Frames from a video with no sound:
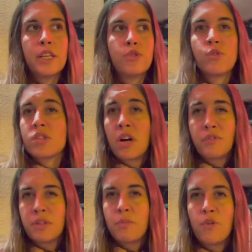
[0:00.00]
to
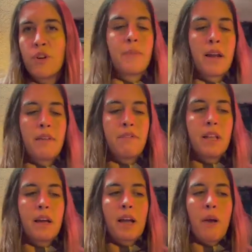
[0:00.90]
discover it more, but I
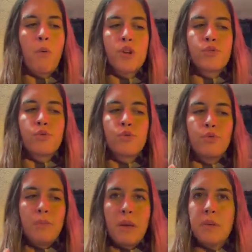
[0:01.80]
feel like I want
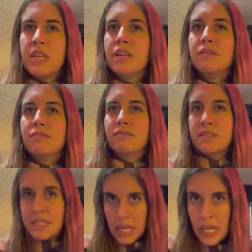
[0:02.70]
to maybe
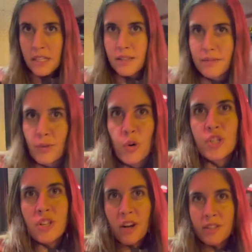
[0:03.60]
sing it or
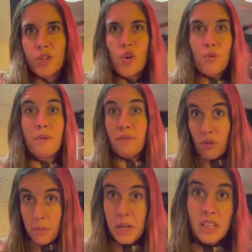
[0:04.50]
start,
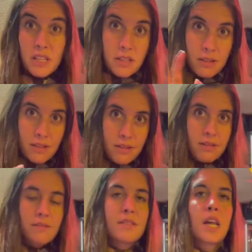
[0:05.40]
performing this
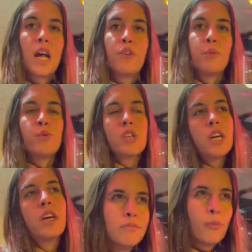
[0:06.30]
style of music,
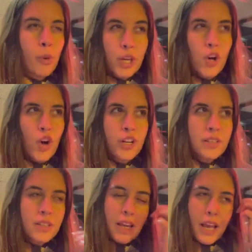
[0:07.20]
working on
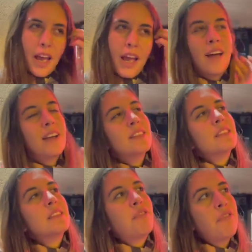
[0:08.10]
it, and
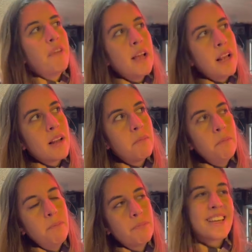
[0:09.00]

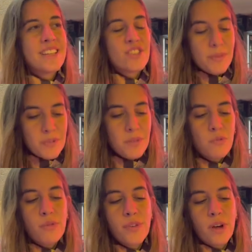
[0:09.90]
film an Egyptian
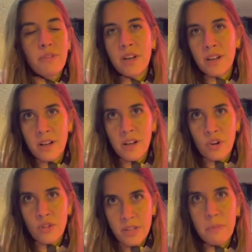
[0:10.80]
movie of a
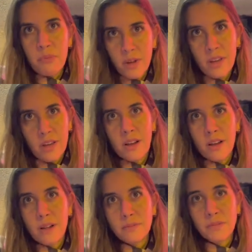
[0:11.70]
contemporary
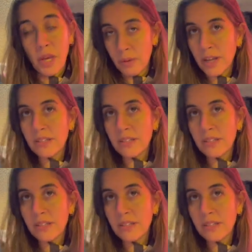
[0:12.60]
director.